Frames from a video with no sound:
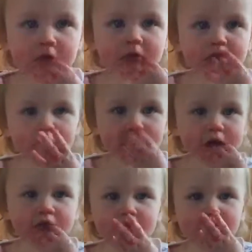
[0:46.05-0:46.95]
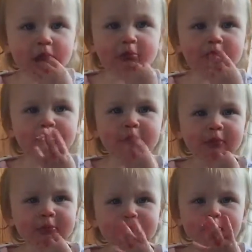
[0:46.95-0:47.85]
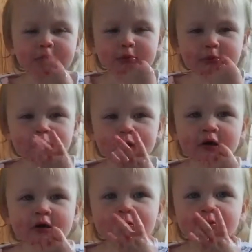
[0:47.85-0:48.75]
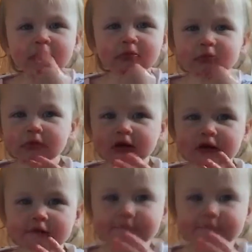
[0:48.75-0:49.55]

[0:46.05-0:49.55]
make a mess, we absolutely love doing that. It's really easy to